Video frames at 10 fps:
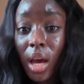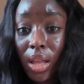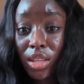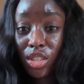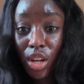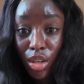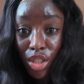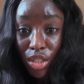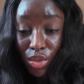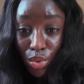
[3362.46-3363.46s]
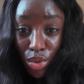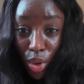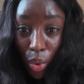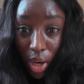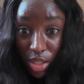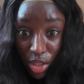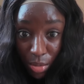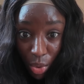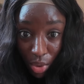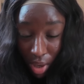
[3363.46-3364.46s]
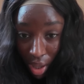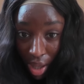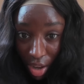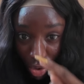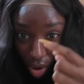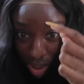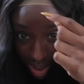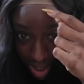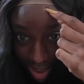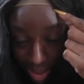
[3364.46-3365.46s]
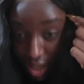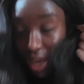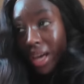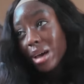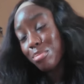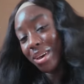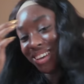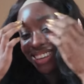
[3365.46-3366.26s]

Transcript: And this closure is also quite small. Granted, the cap